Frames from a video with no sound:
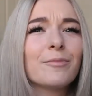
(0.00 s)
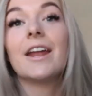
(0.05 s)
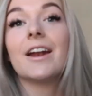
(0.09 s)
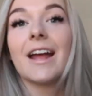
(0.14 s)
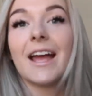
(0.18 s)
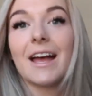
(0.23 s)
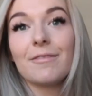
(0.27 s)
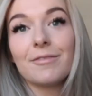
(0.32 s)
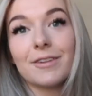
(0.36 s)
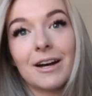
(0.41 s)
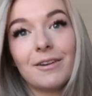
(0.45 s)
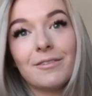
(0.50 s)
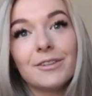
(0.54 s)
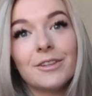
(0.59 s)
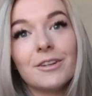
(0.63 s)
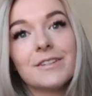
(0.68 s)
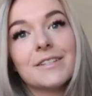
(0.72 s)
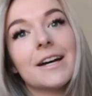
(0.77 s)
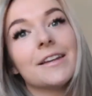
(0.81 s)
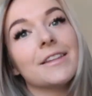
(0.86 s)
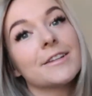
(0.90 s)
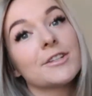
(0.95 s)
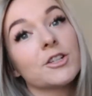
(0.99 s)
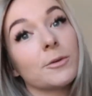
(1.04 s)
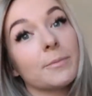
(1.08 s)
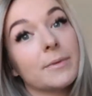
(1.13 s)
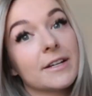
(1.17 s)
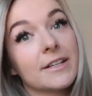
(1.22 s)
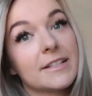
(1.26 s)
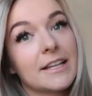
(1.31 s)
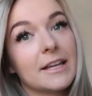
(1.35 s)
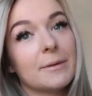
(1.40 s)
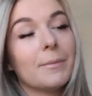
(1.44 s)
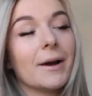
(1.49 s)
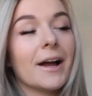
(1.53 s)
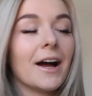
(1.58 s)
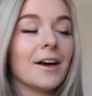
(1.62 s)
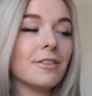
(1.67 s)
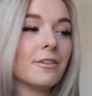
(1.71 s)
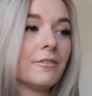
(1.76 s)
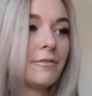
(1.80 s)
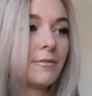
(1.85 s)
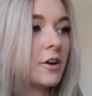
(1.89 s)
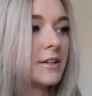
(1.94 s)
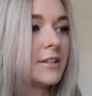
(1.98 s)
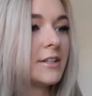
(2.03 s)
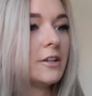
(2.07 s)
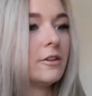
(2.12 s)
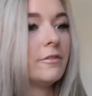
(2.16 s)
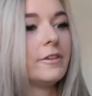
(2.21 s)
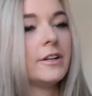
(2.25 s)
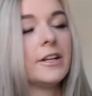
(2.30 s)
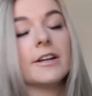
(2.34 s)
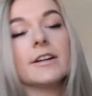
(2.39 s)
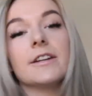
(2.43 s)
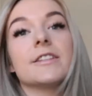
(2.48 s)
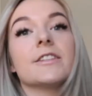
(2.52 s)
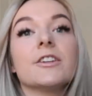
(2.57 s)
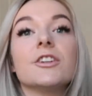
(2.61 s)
And I have covered those other topics in my other cockatiel videos,